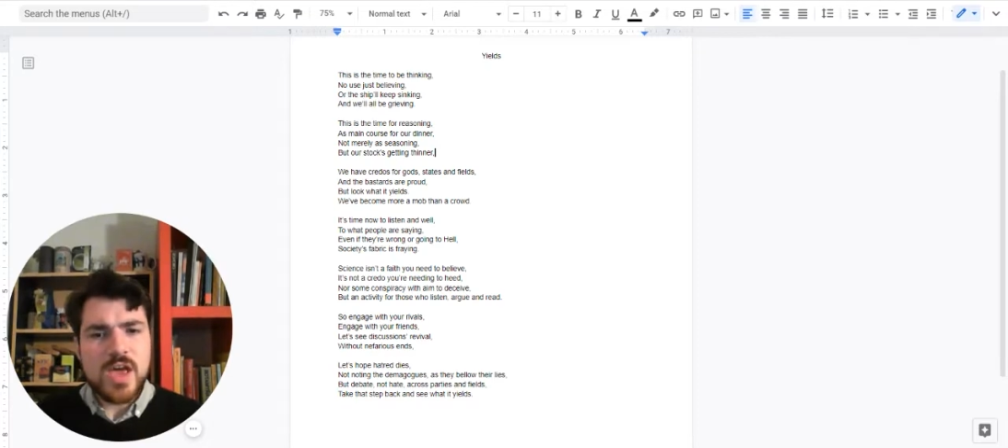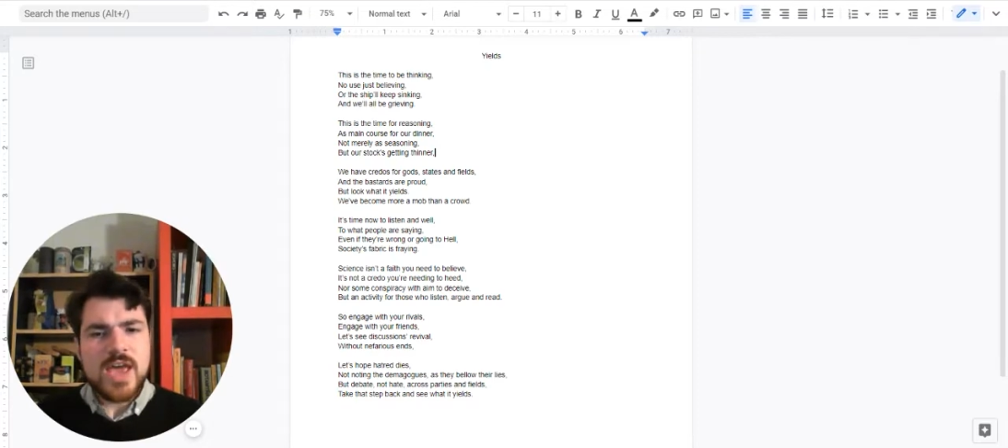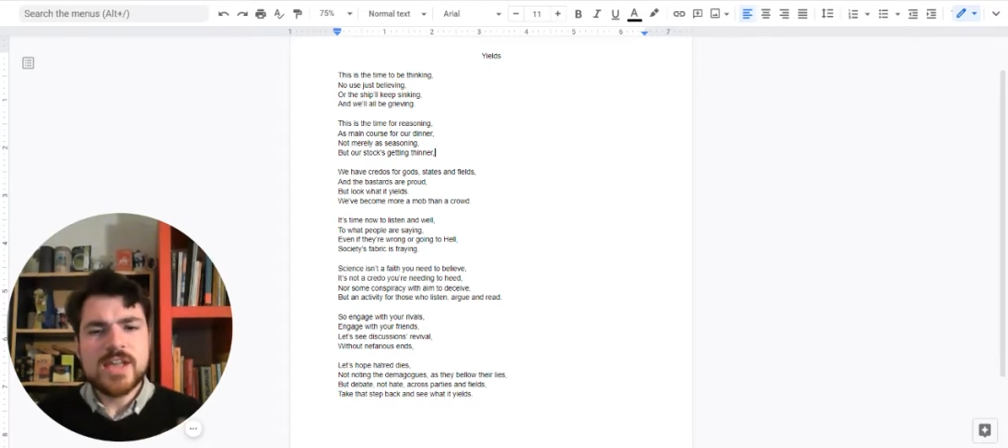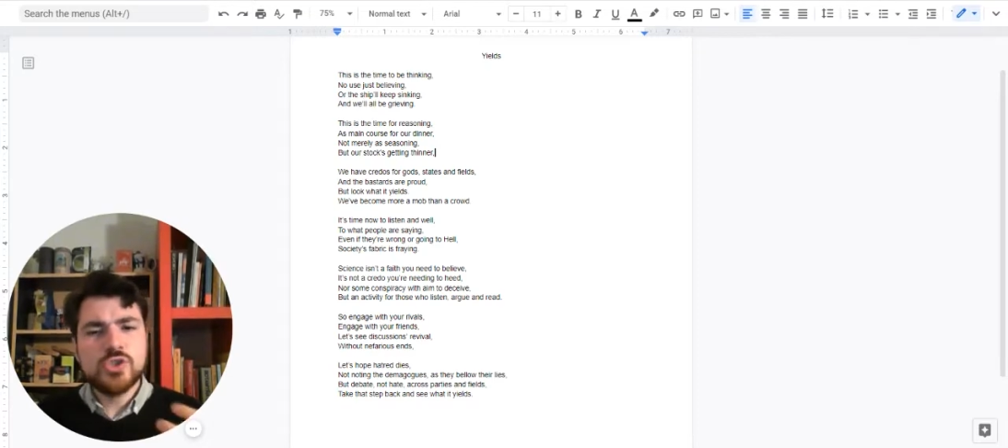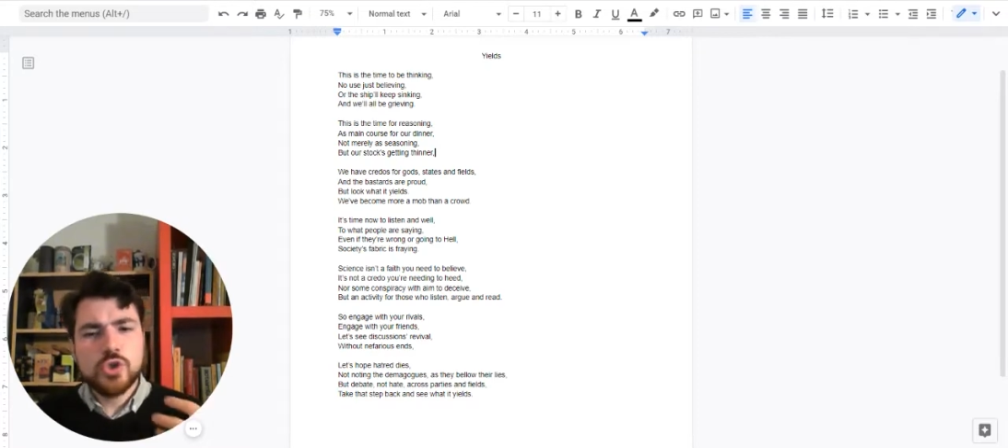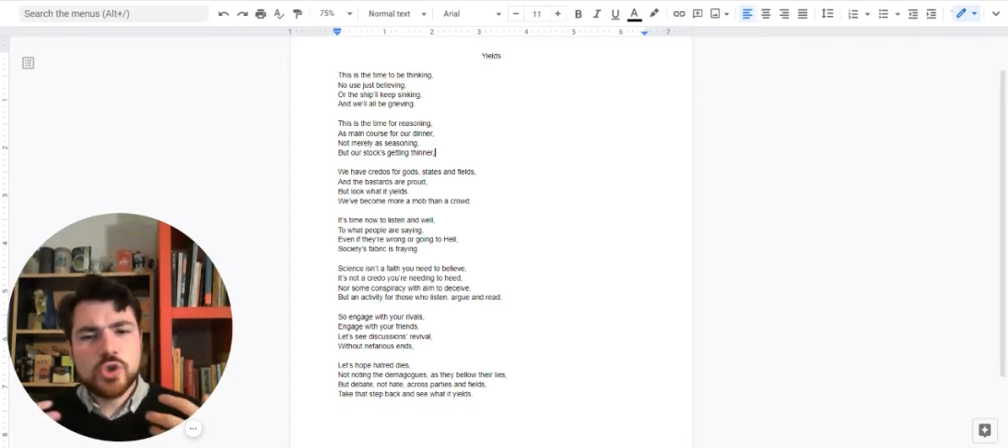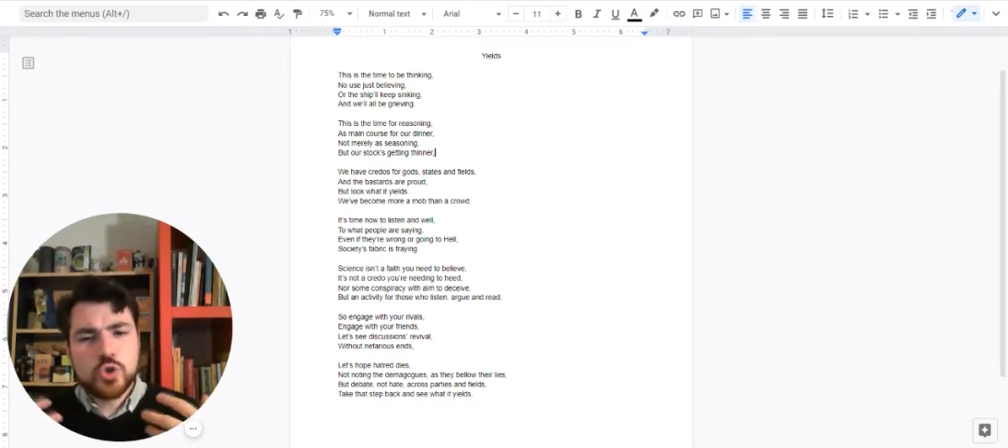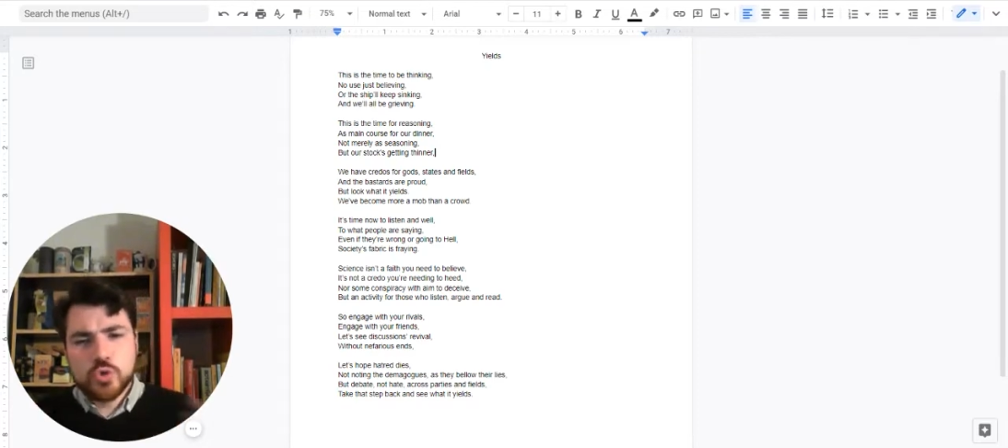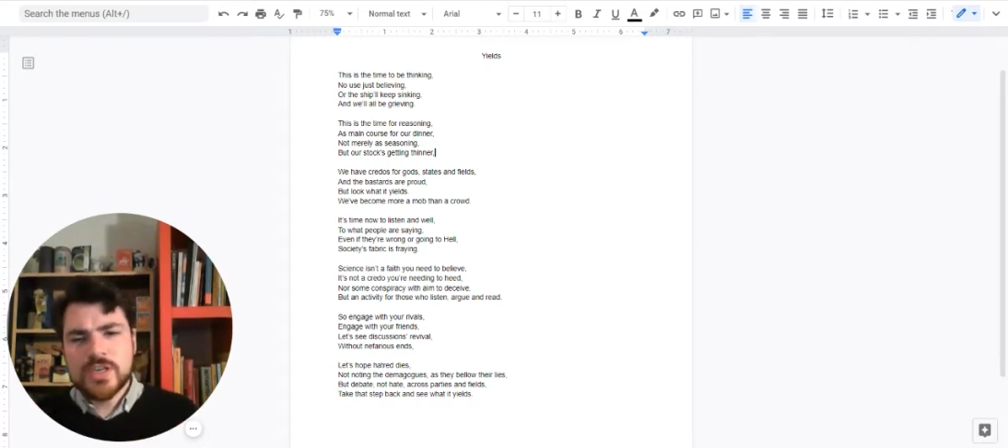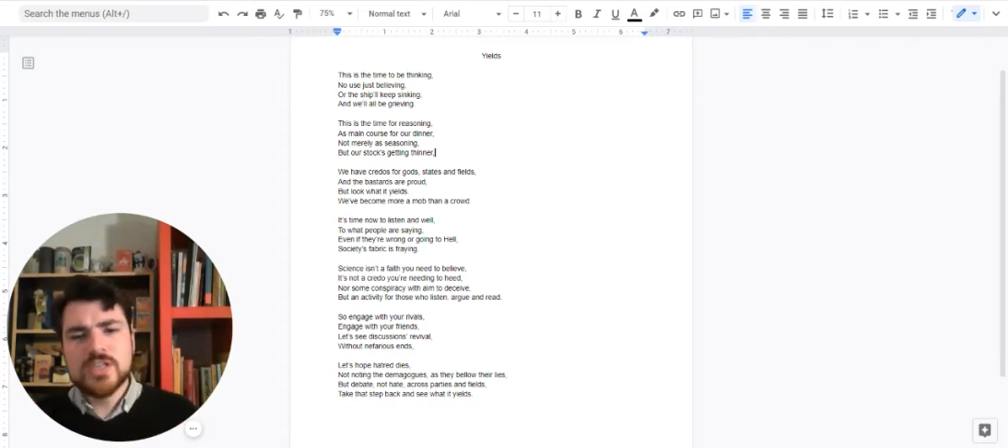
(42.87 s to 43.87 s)
It's not a
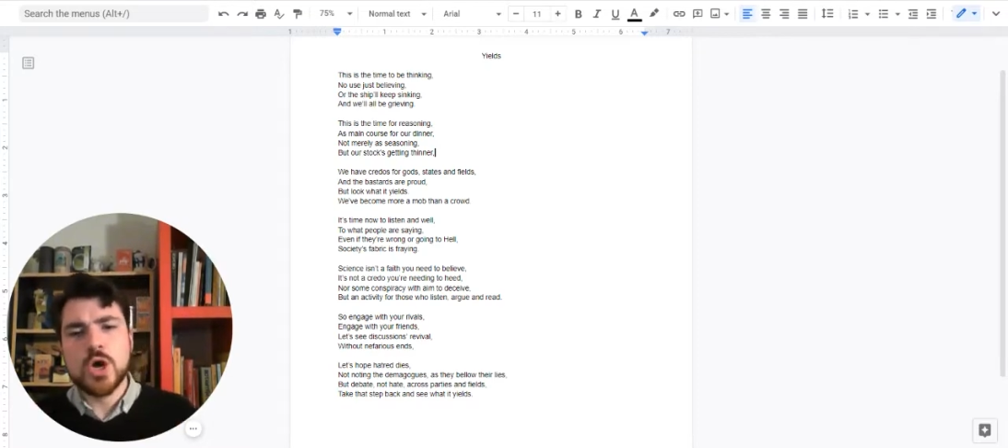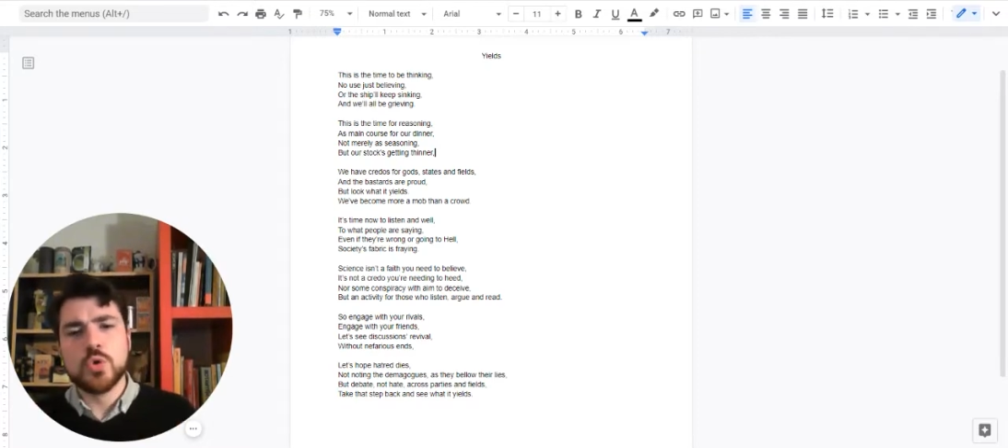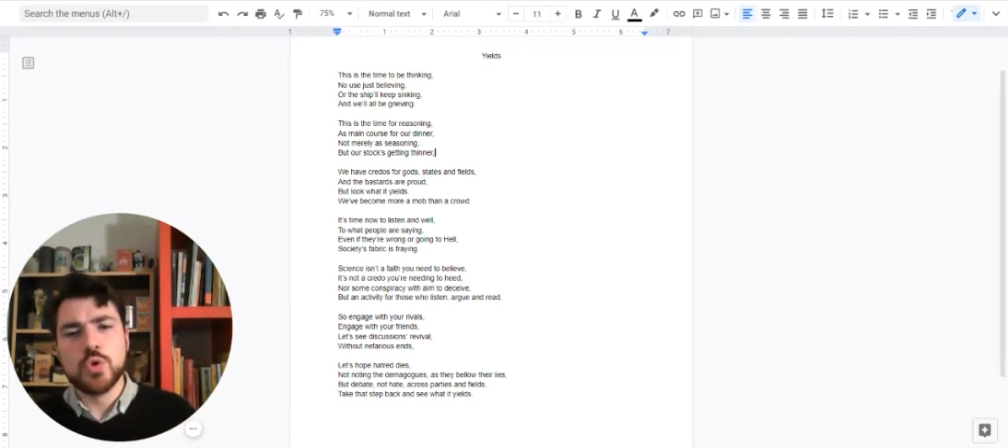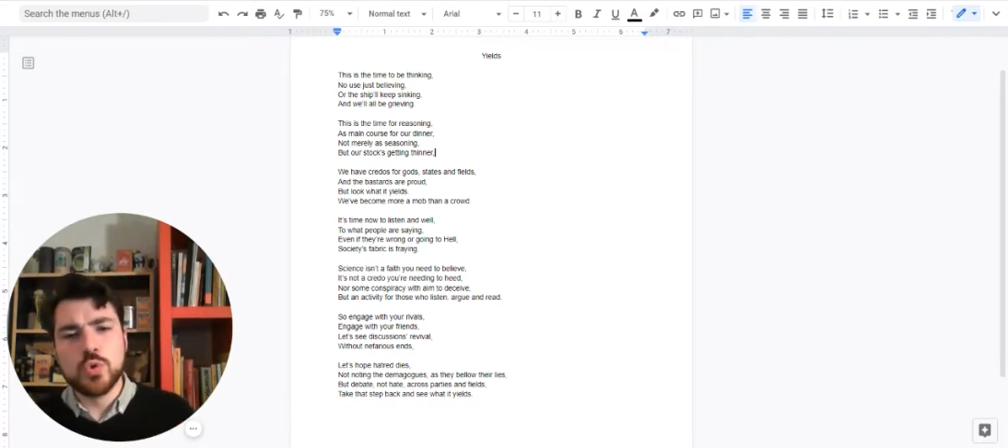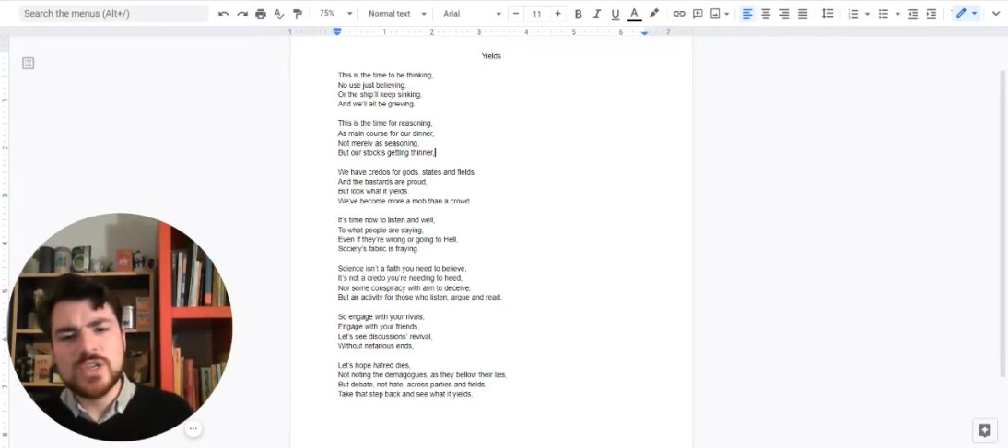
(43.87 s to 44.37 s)
credo you're